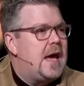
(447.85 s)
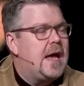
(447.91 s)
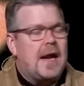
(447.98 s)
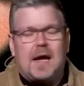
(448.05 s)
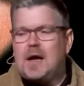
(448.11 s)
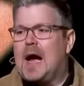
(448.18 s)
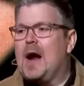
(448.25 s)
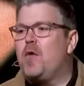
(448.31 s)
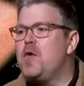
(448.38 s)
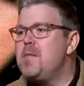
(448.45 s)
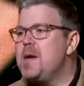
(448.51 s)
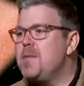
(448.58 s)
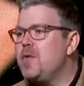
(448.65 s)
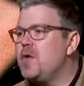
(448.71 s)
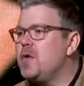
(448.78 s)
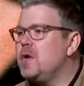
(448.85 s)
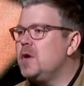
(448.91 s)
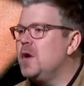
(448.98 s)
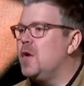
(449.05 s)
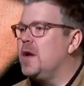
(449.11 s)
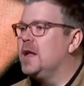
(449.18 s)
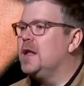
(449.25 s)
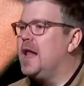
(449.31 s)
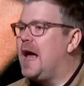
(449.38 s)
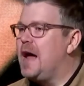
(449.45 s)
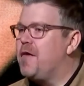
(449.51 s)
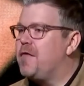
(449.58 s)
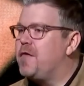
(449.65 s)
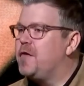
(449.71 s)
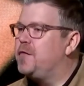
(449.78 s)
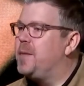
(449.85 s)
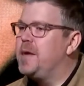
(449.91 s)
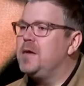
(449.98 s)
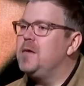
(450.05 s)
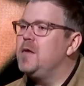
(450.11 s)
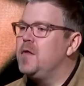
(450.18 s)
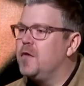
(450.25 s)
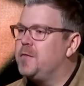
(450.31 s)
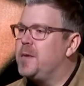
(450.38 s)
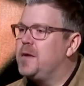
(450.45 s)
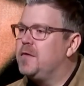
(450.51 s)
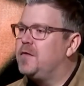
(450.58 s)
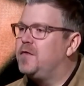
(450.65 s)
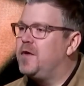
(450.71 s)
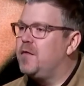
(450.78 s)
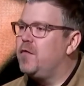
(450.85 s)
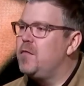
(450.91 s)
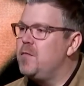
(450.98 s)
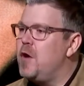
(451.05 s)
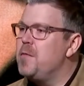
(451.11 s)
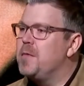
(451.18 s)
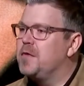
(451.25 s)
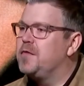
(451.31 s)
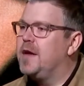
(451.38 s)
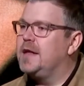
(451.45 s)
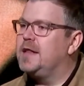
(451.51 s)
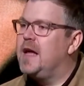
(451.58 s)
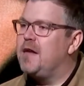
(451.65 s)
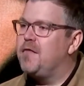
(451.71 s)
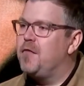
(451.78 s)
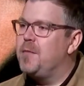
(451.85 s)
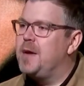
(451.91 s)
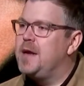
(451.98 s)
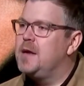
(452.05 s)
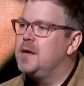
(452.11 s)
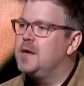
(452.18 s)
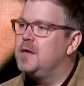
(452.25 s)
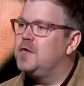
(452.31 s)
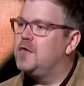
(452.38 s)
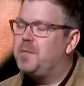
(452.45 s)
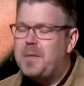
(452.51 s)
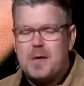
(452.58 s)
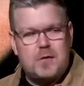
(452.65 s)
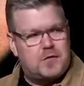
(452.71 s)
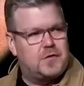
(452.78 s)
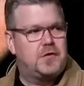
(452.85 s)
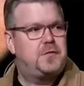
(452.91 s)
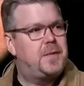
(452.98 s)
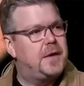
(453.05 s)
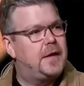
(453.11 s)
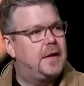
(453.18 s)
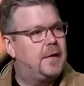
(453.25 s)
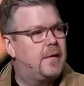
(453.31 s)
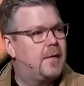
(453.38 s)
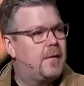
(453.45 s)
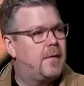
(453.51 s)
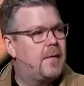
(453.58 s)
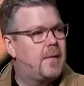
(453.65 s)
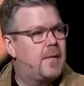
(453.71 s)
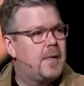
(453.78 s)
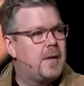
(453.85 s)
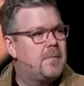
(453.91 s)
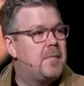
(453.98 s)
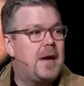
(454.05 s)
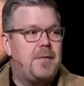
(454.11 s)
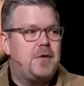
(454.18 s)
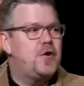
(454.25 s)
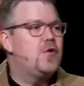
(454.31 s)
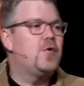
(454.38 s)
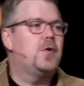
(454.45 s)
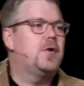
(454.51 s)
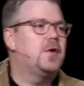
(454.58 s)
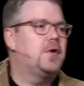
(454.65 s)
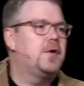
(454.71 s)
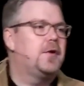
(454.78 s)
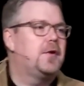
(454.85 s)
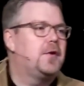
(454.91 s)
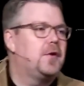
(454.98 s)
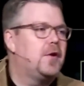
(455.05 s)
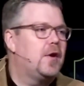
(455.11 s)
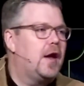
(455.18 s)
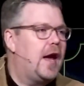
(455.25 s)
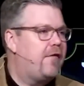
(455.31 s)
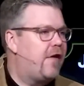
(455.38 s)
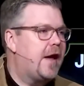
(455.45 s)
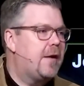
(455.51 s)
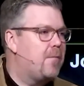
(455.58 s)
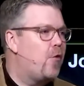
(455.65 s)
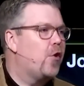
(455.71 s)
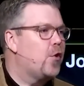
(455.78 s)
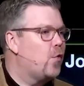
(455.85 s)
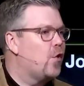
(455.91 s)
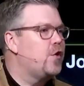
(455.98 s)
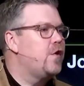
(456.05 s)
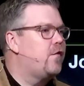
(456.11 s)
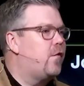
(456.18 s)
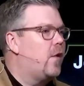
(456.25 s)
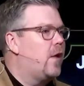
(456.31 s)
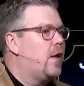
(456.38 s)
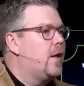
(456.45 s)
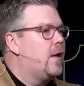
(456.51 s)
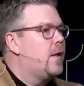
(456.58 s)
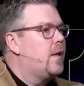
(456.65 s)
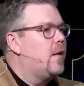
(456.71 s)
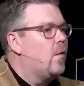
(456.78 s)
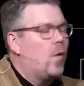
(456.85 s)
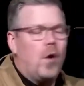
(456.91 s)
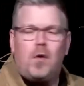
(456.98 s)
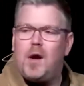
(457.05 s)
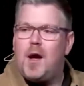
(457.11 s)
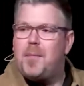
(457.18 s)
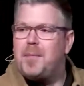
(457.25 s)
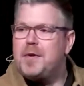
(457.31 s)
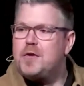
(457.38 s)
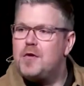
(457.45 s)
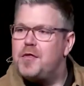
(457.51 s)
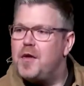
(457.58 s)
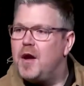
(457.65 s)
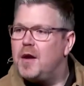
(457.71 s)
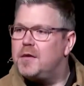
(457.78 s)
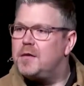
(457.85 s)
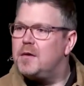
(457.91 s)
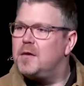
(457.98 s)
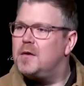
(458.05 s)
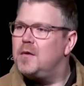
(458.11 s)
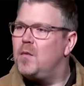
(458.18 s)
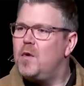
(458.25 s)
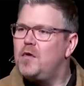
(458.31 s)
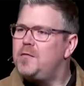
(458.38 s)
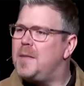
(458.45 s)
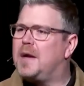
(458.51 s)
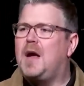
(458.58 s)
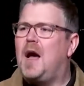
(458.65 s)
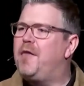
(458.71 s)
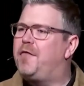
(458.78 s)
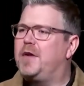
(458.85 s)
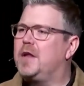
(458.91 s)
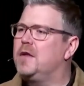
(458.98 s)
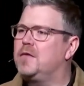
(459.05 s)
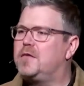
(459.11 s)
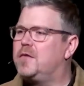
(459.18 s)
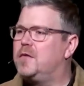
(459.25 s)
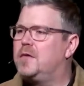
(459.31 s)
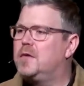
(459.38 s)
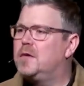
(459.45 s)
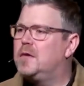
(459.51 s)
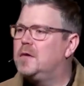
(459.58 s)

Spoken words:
And I remember, you know, in life, there's been several moments like that for me, spiritually speaking. Maybe you have had a morning where you've woke up and you thought, where's my confidence?